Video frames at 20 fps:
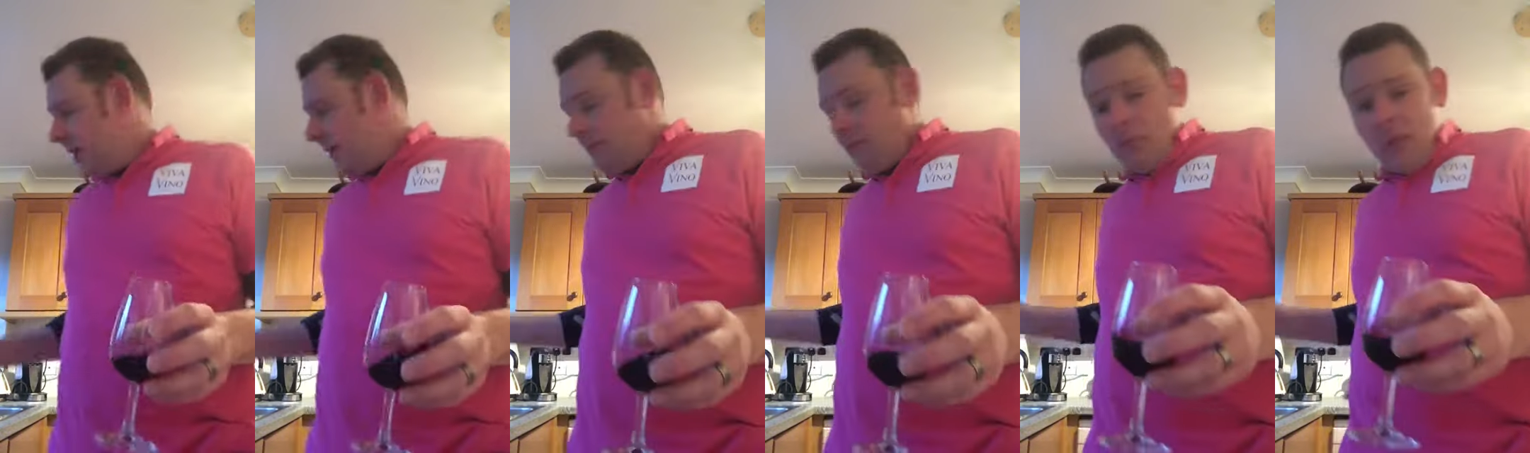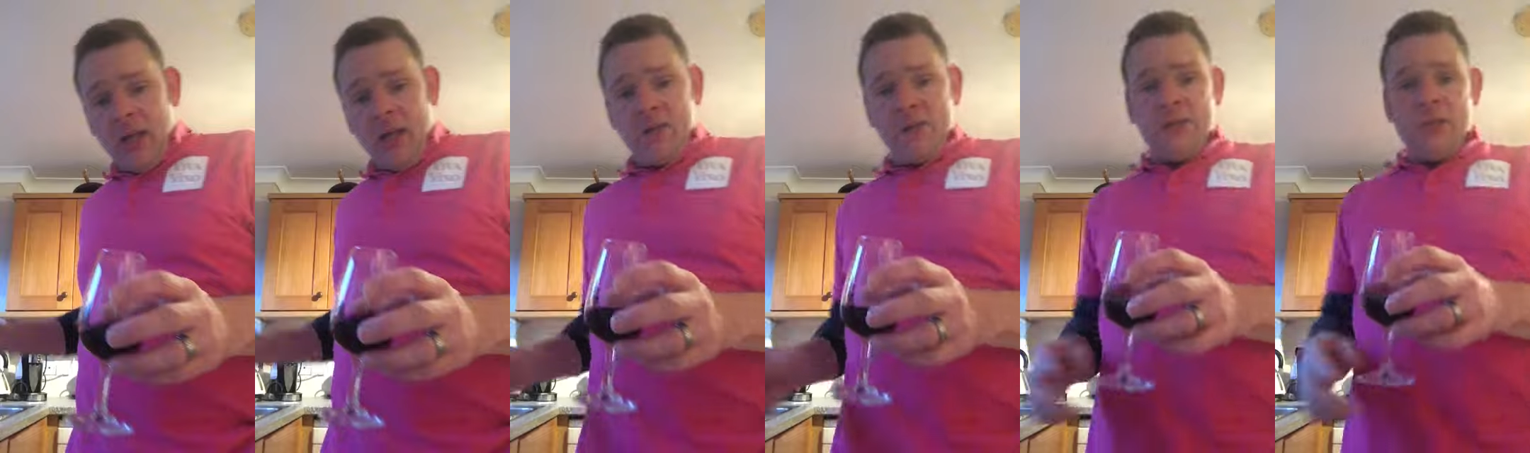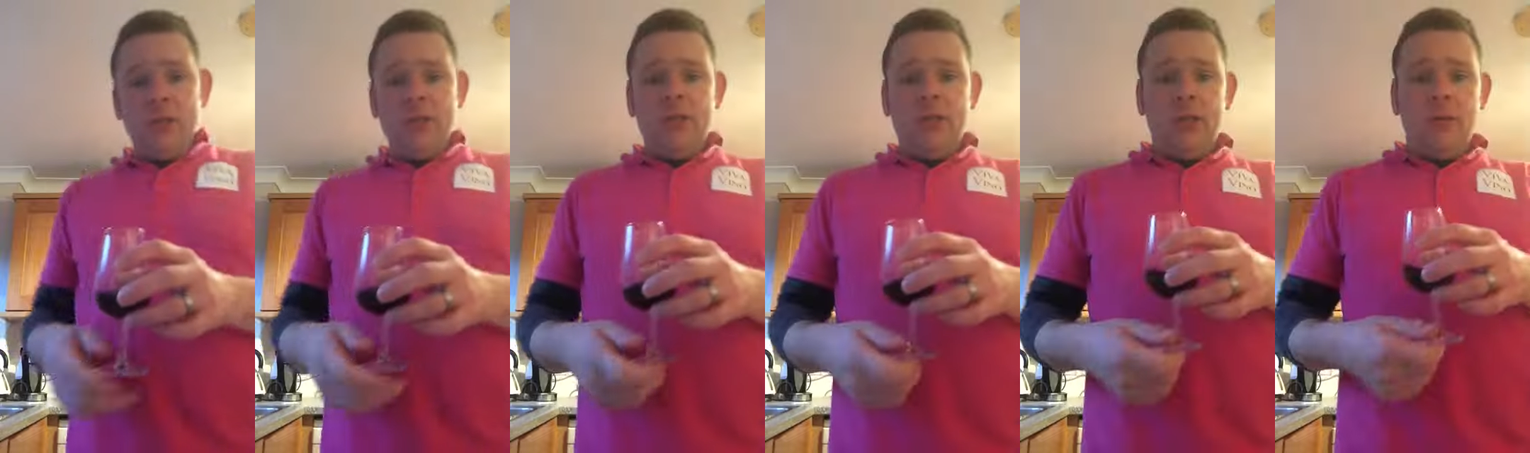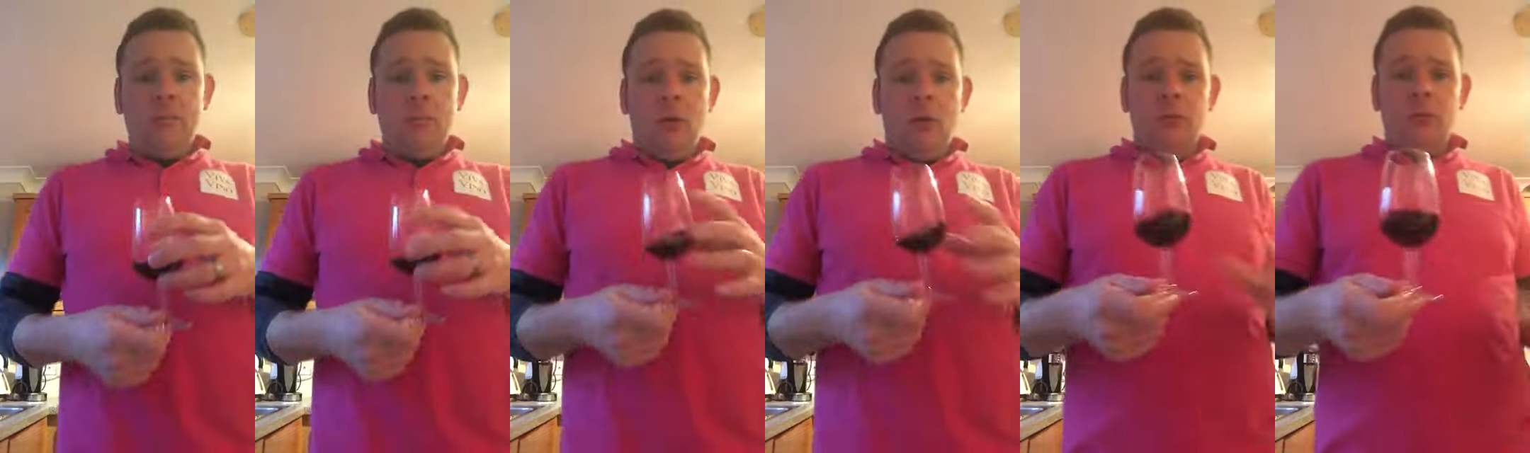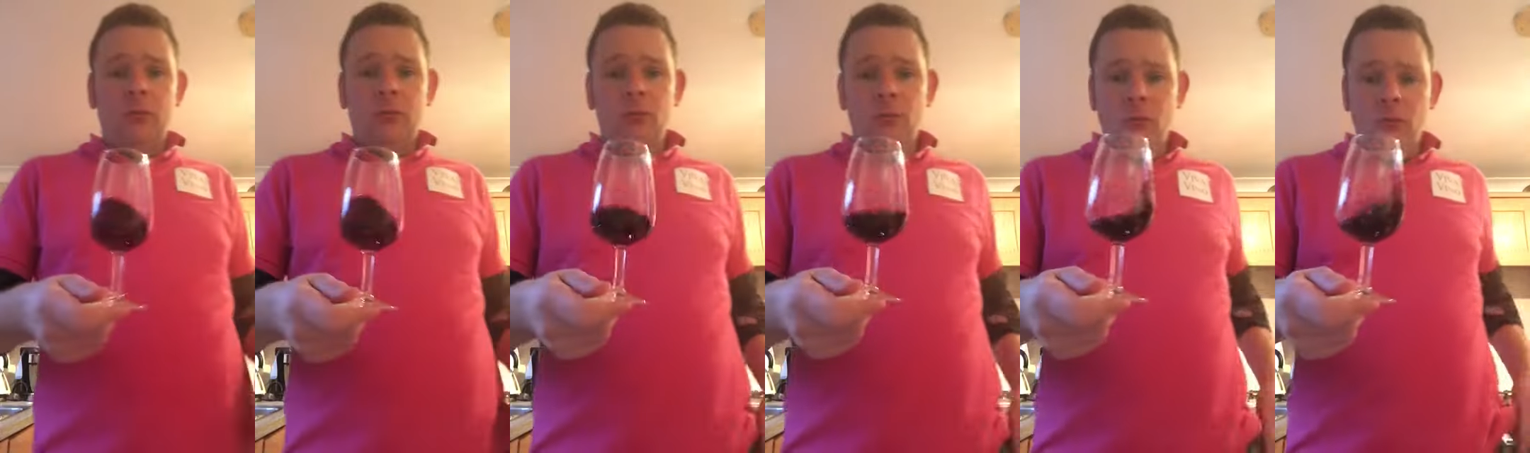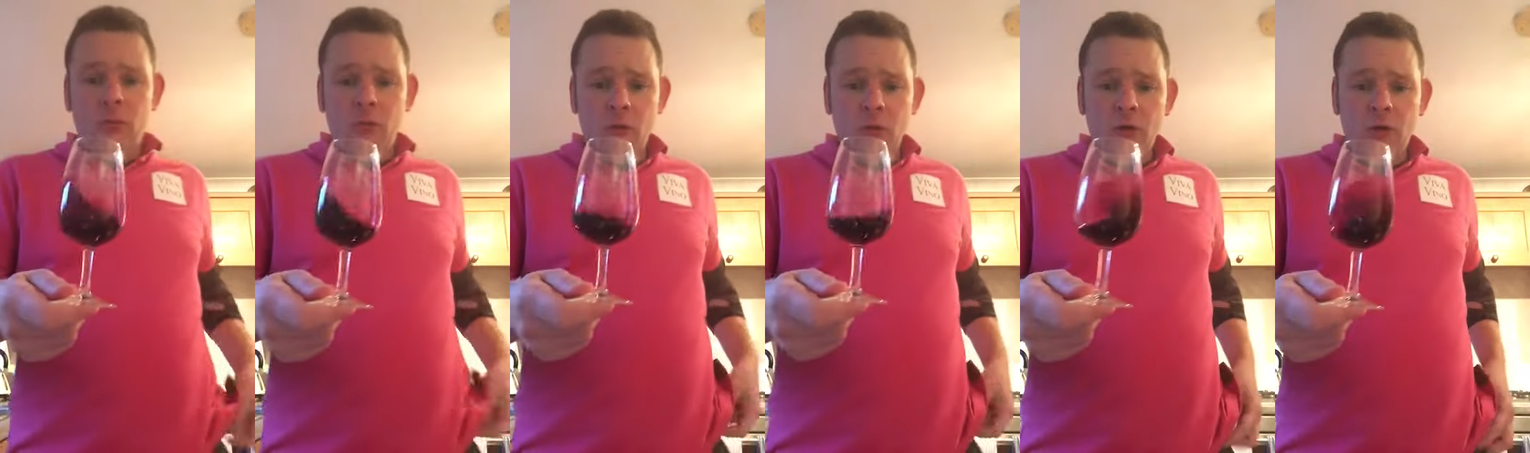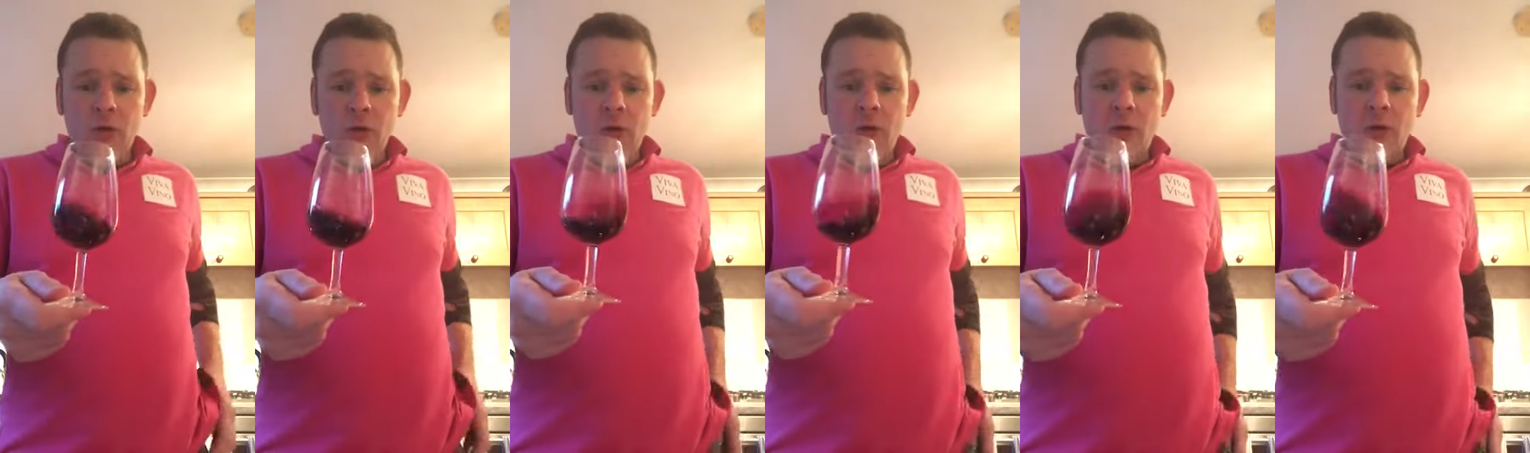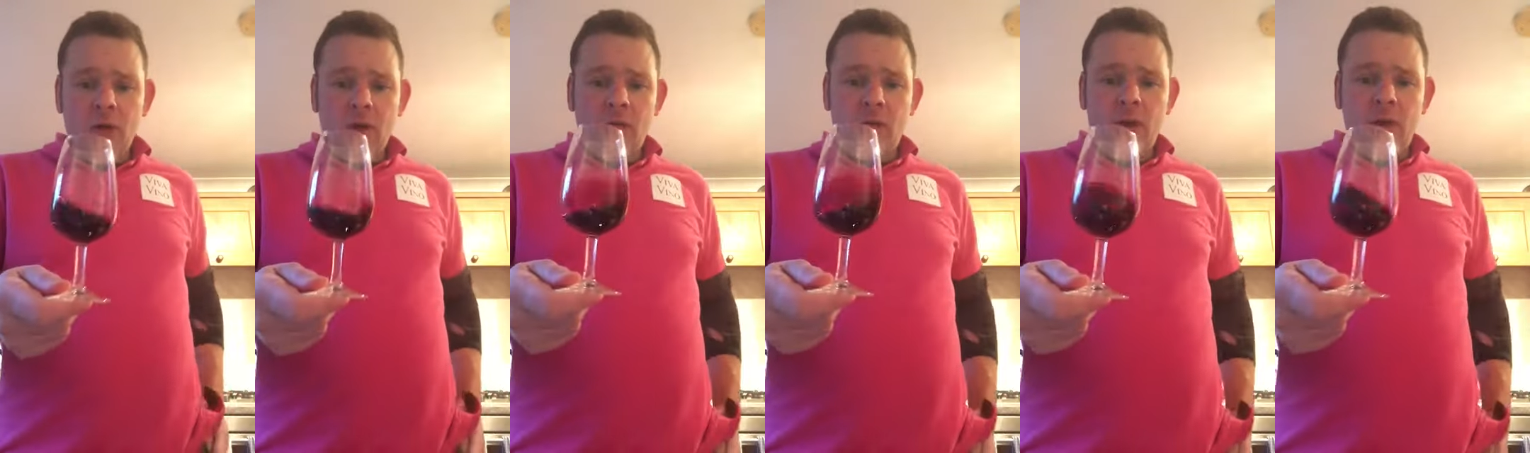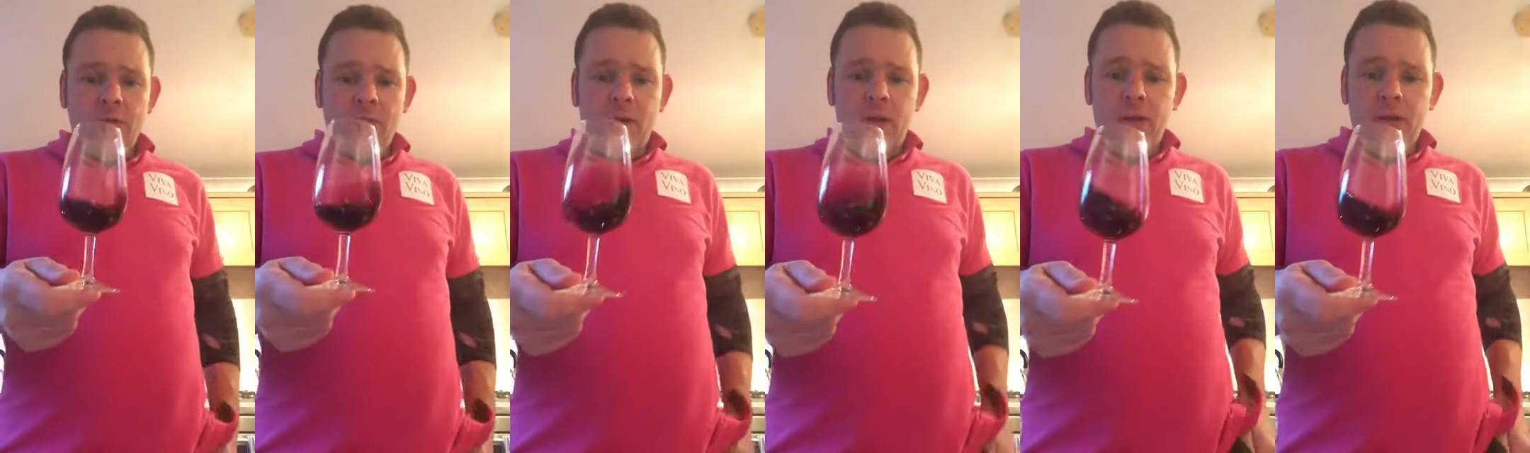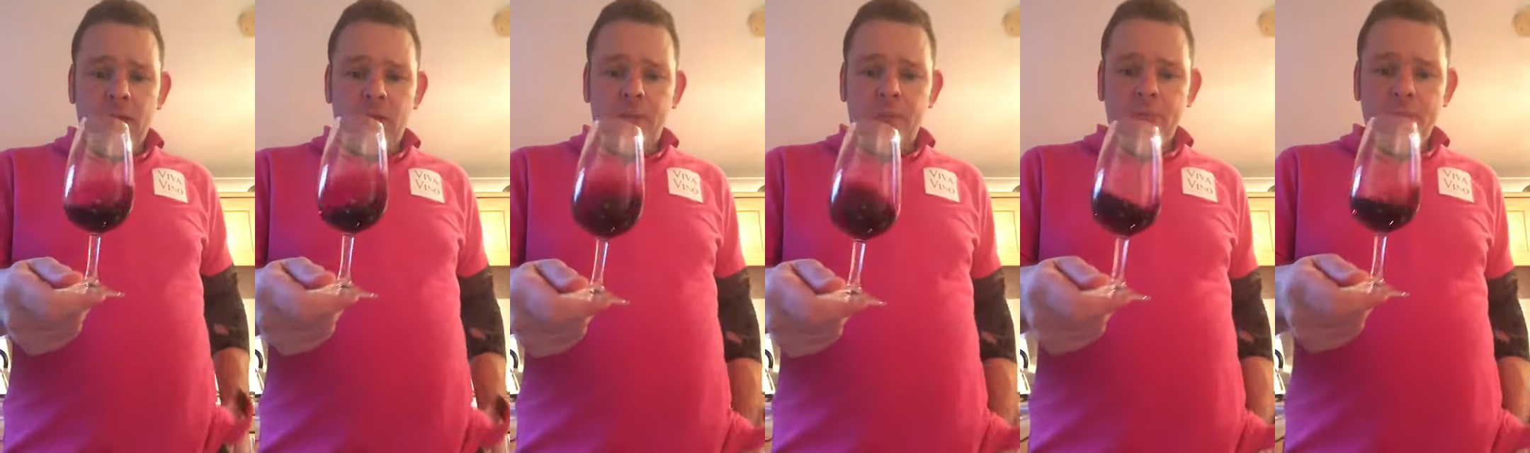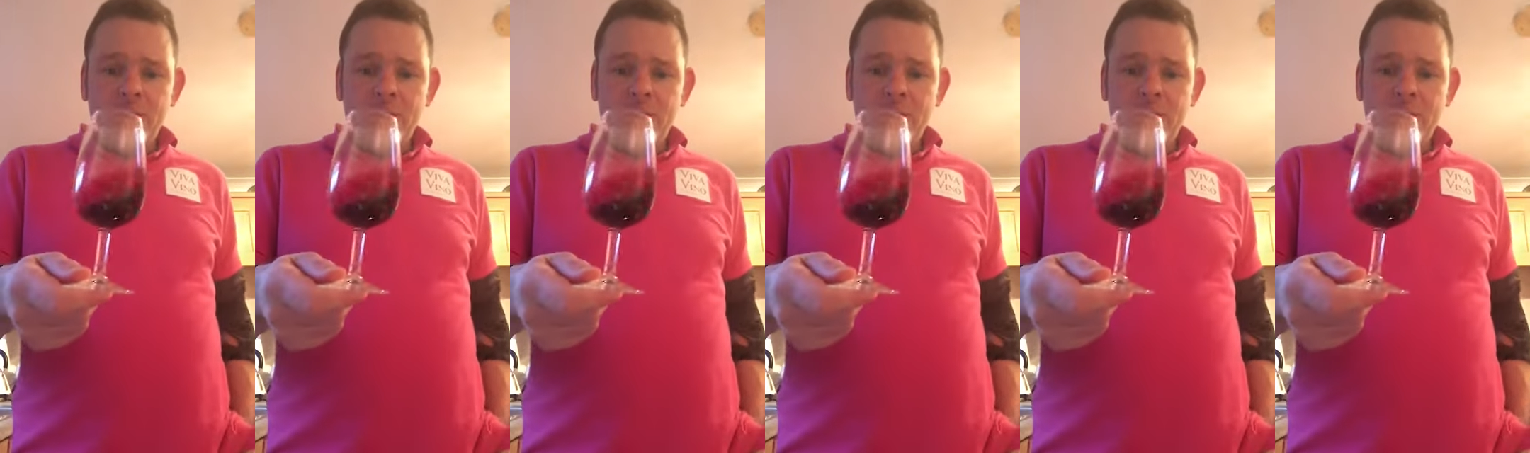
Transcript: £7.30 a bottle, great value.